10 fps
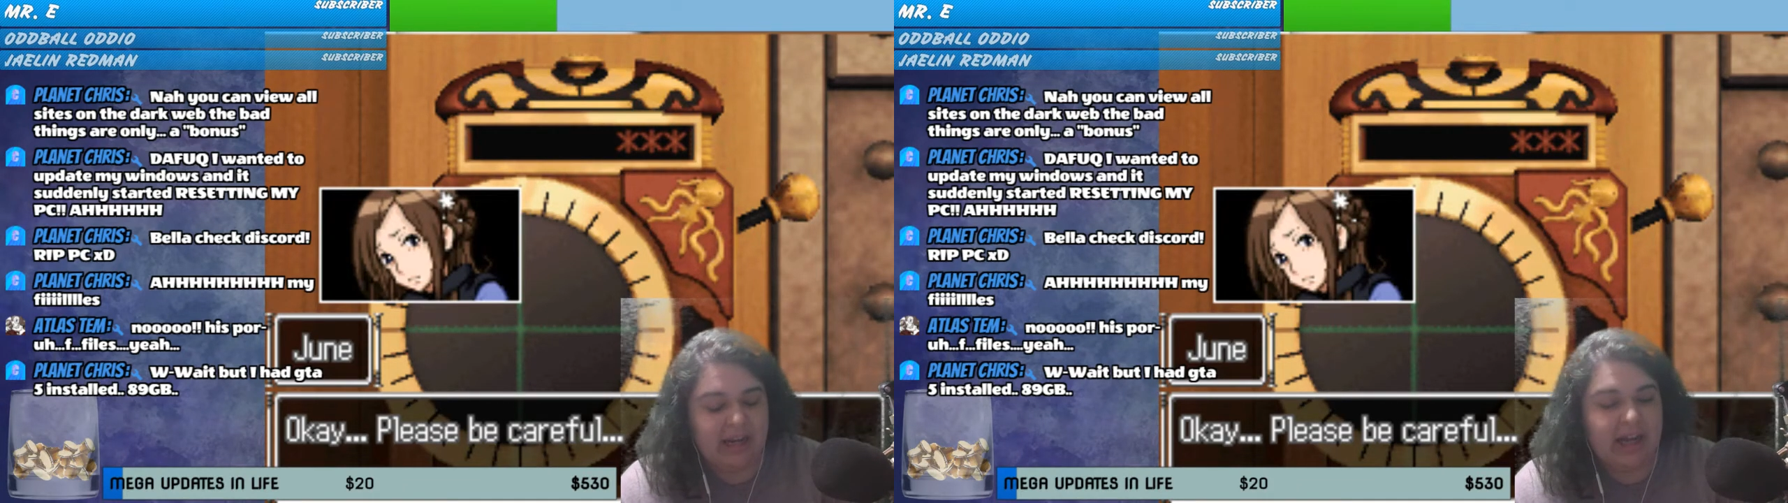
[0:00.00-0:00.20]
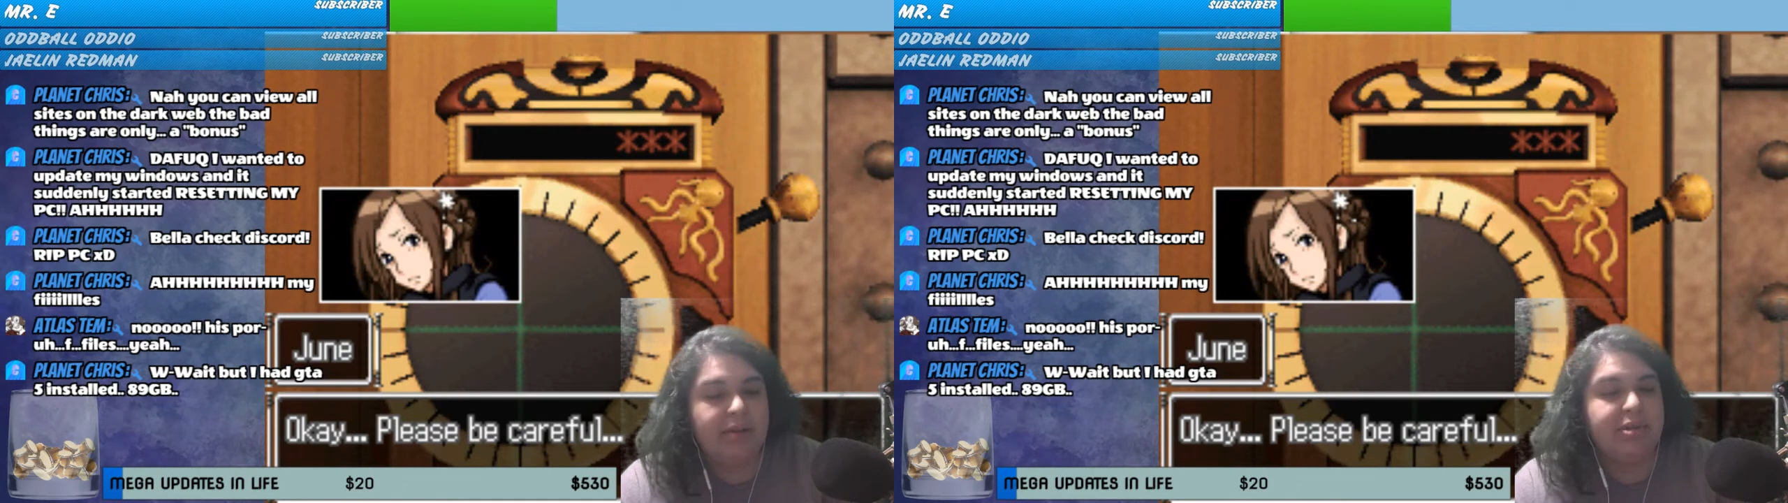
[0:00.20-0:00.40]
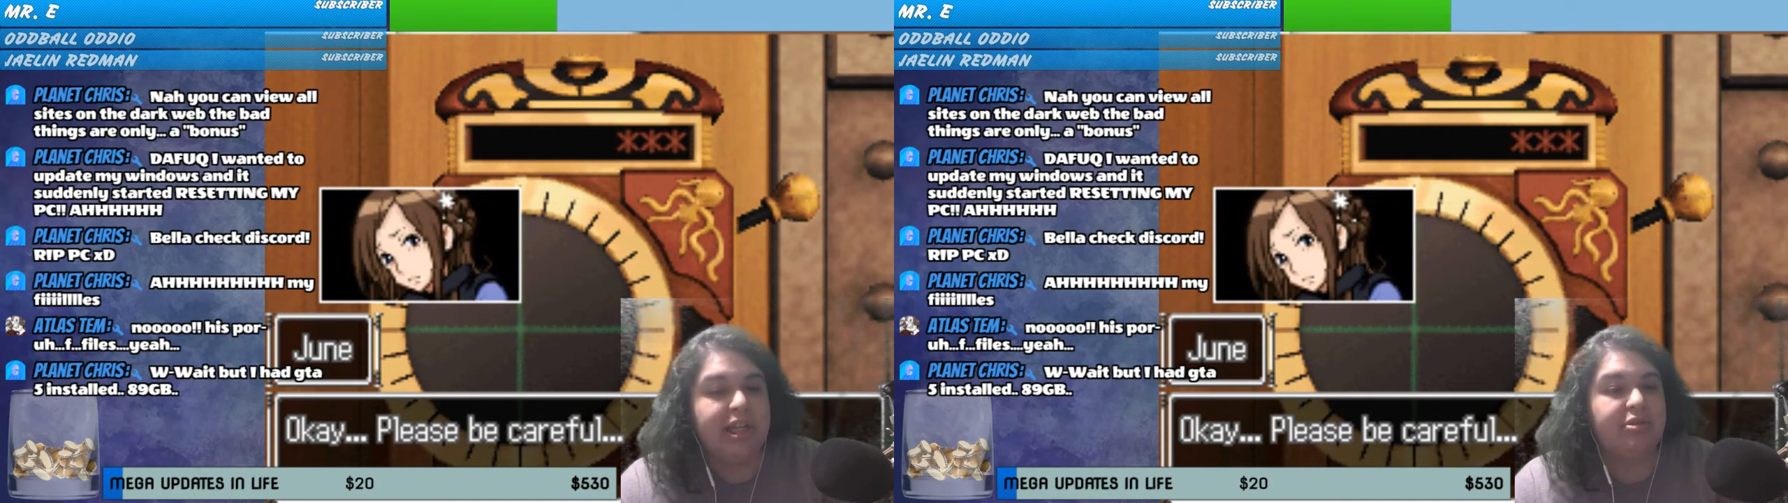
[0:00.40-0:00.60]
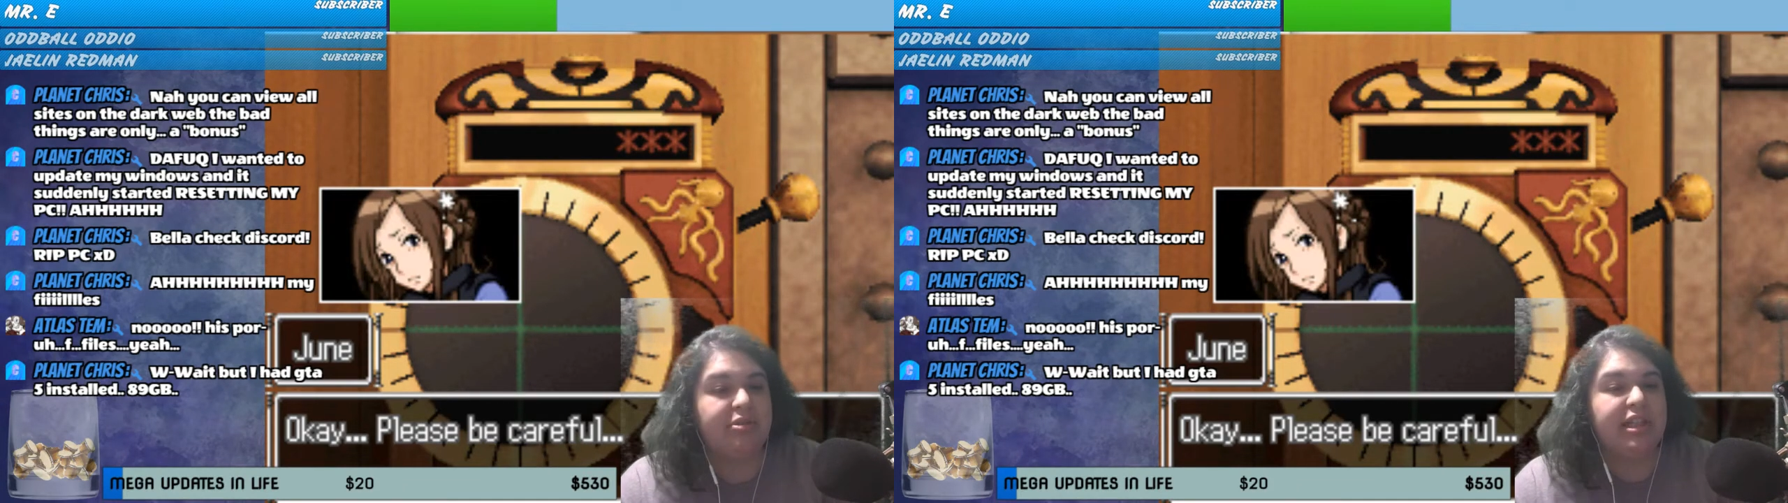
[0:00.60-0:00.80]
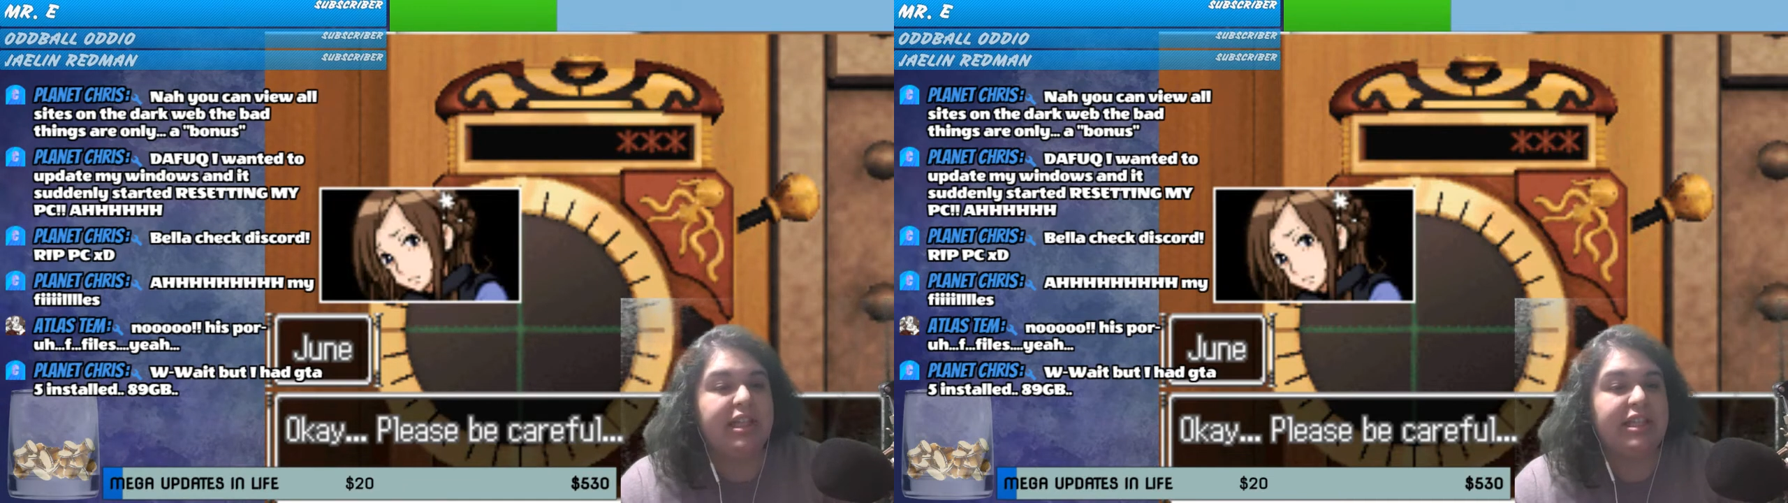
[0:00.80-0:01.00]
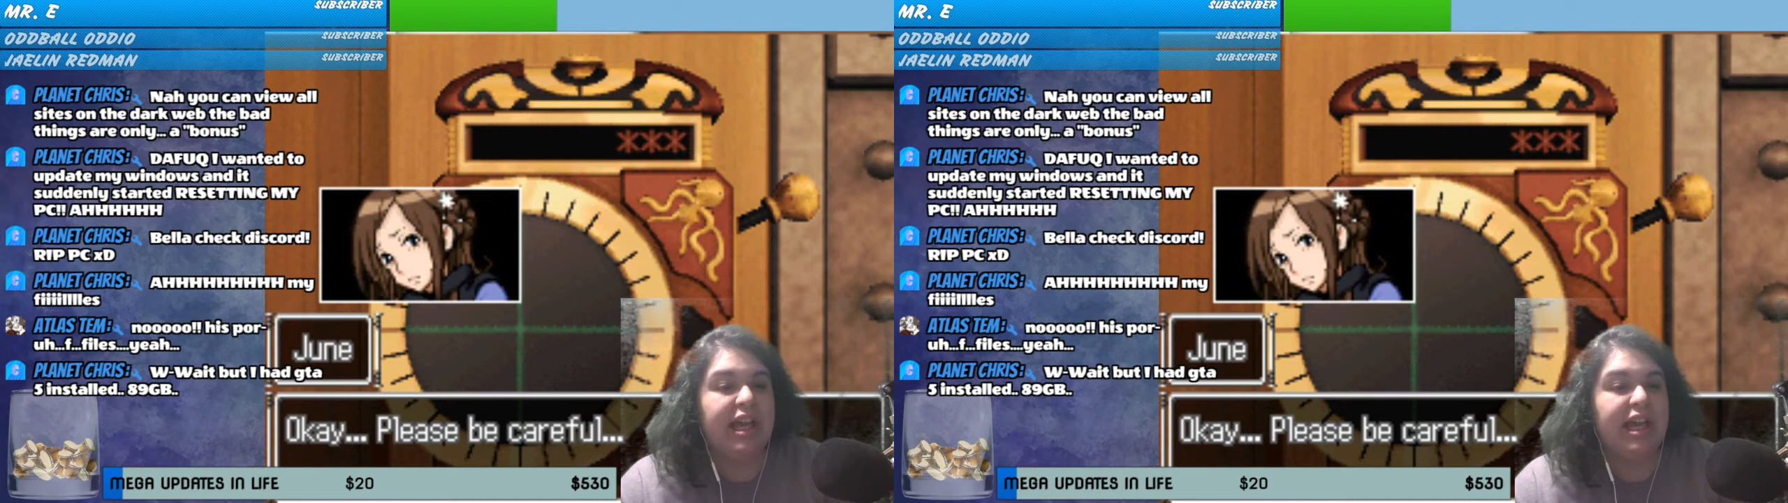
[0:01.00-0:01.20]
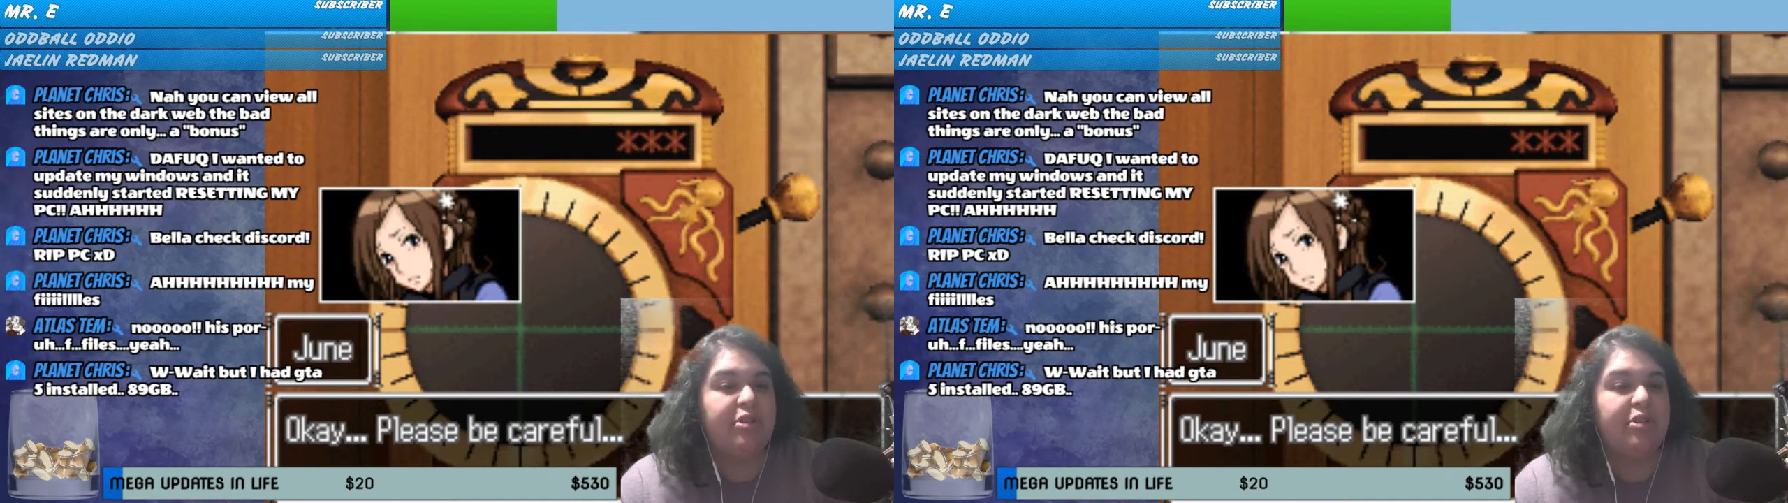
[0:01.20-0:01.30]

I hope they don't delete that.